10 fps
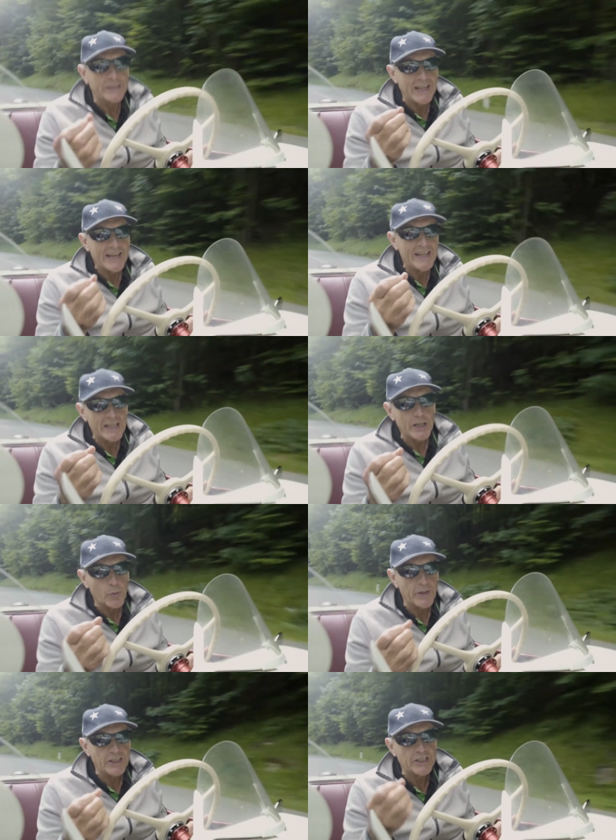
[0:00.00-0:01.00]
today here
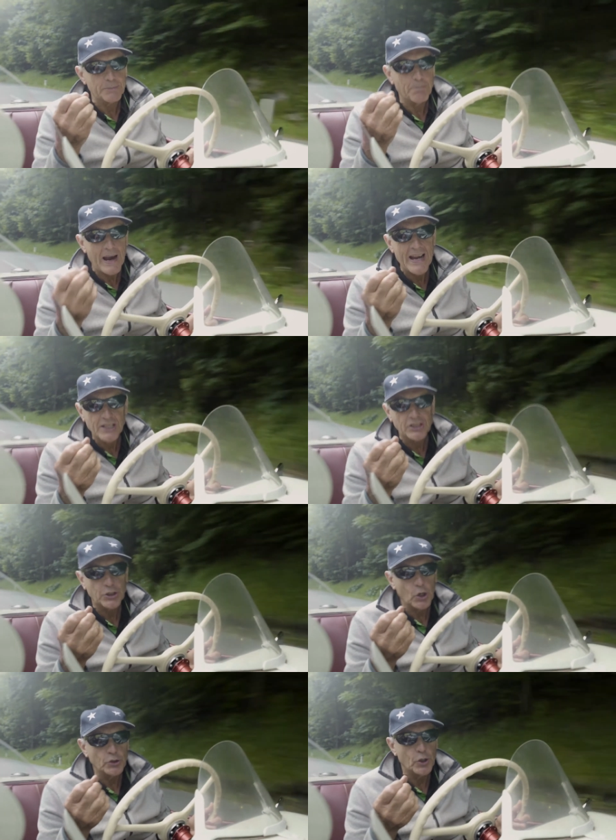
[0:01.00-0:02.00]
with this
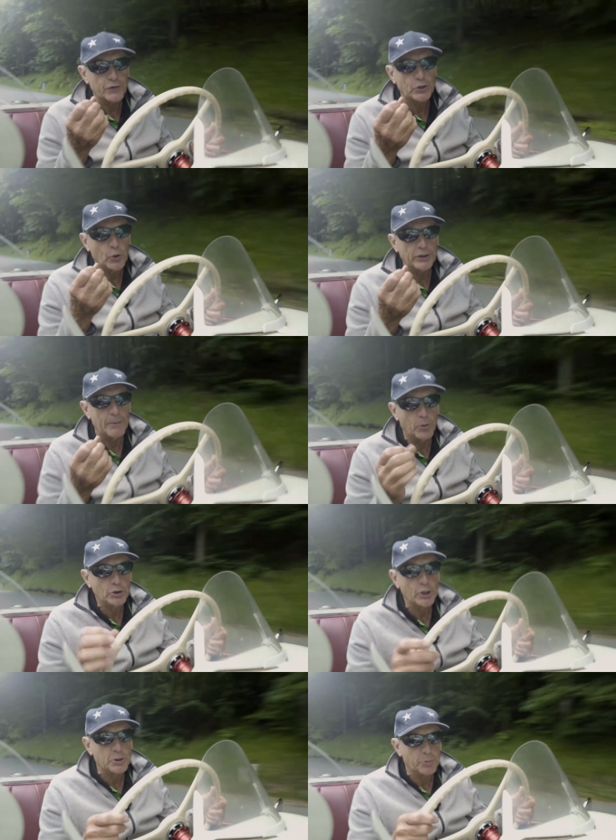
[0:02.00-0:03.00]
milestone of Skoda
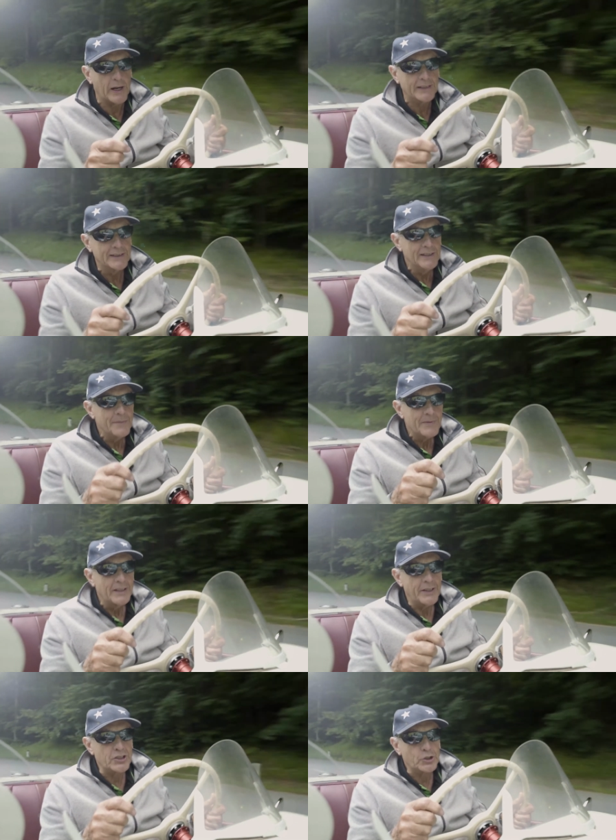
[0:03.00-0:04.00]
Motorsport,
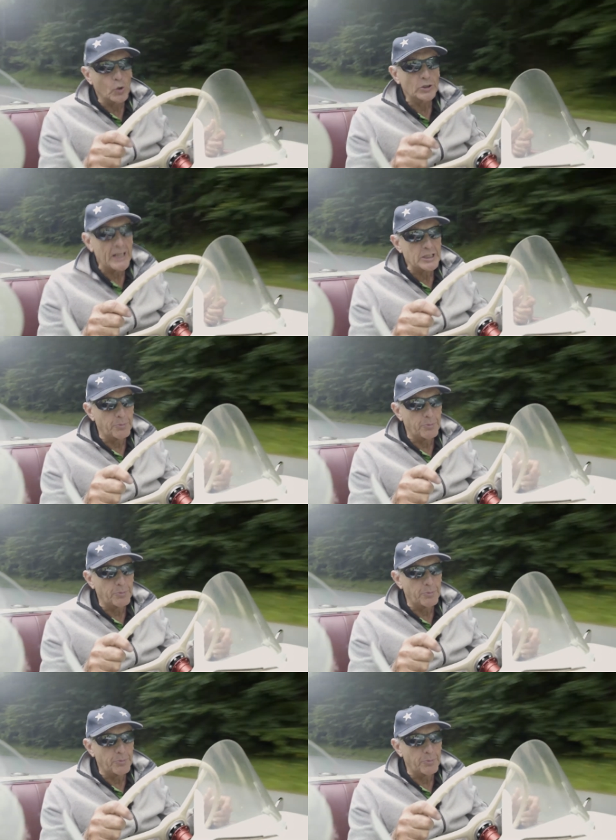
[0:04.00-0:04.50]
the Skoda